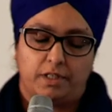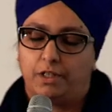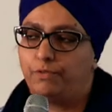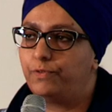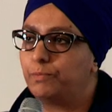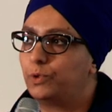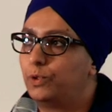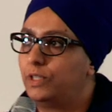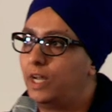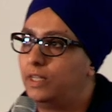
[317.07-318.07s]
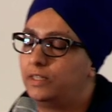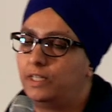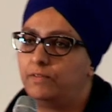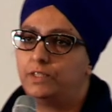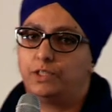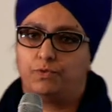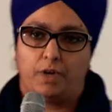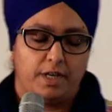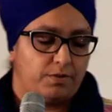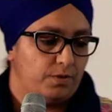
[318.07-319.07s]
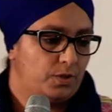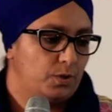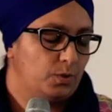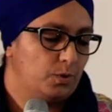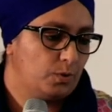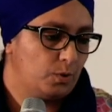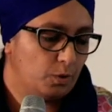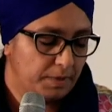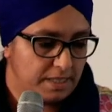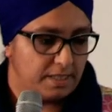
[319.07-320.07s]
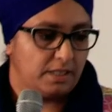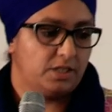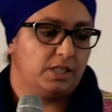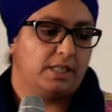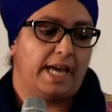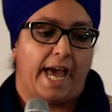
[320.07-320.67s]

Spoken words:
you know, from Guru Nanak Dev Ji right through to Guru Gobind Singh Ji,